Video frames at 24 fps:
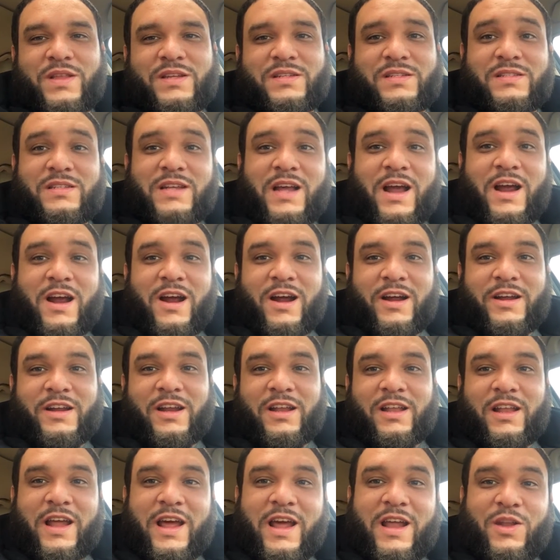This is Eric,
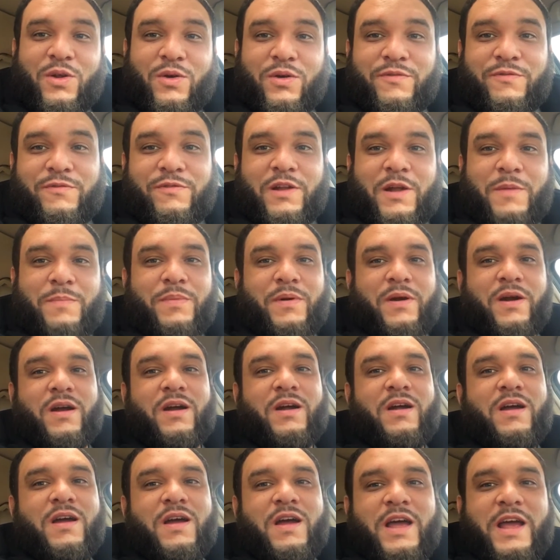your landlord
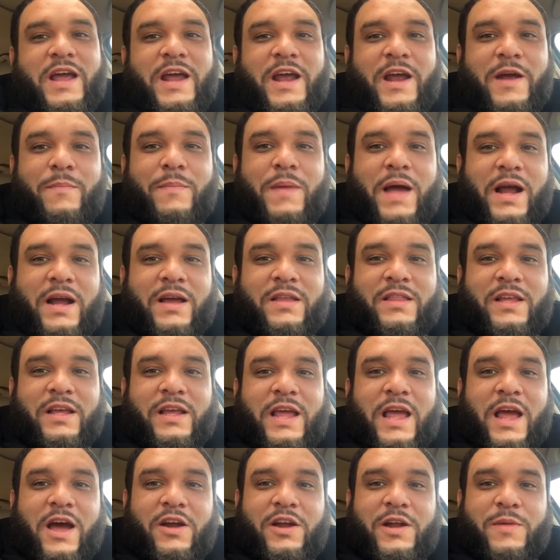flipper, here back at the
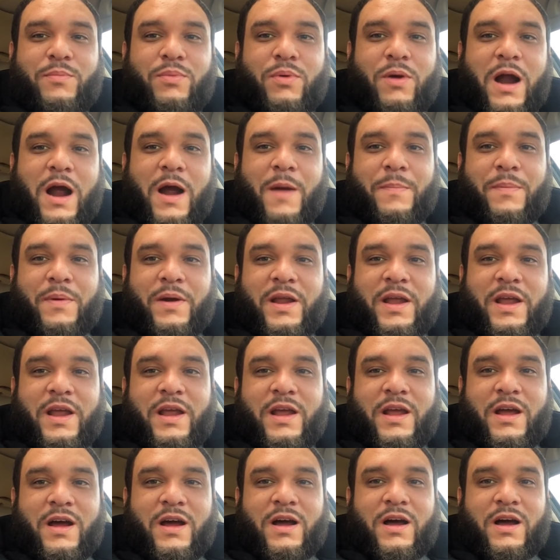county
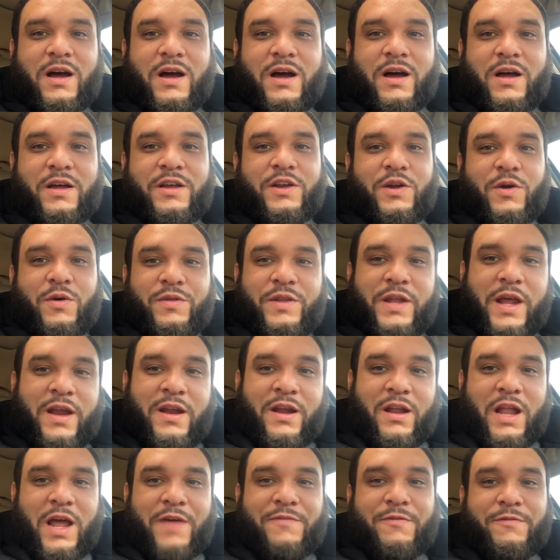property. Uh, you know, a day in
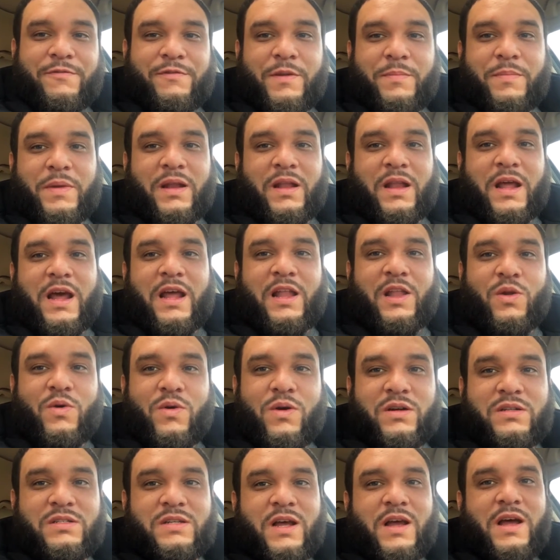the life of flipping
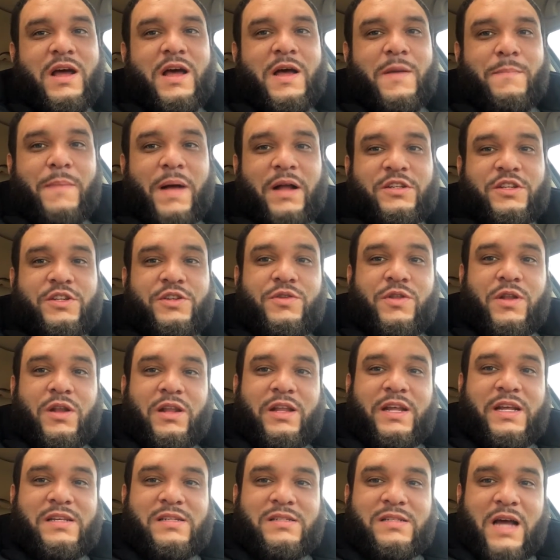landlords. About to do the
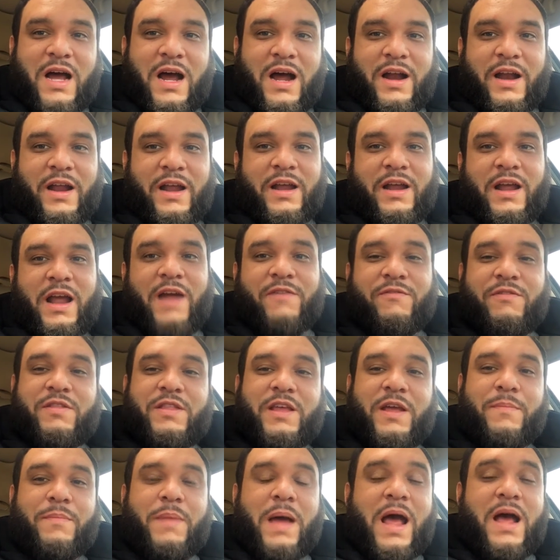lease signing,
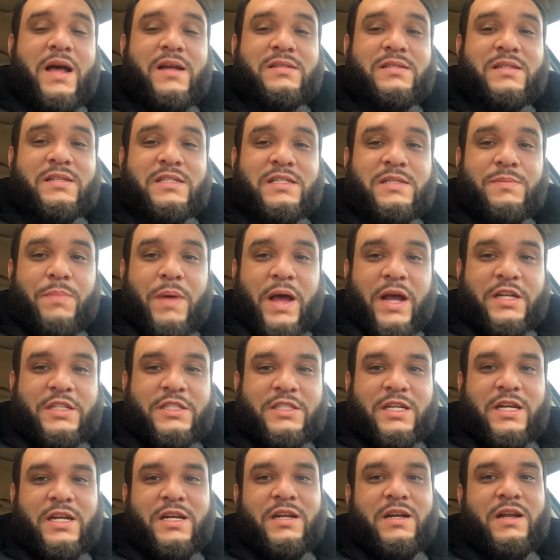everything passed
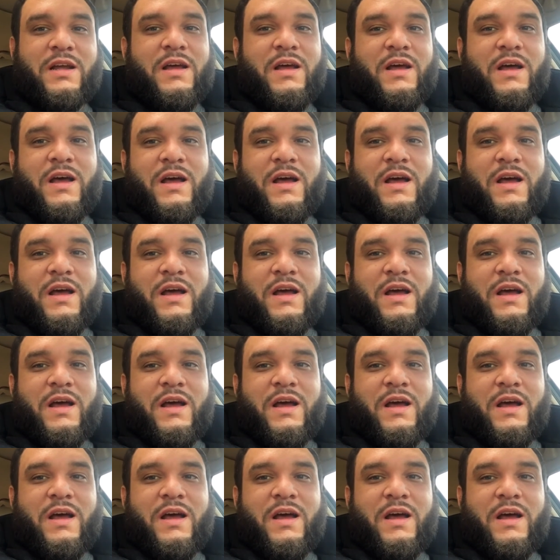inspection.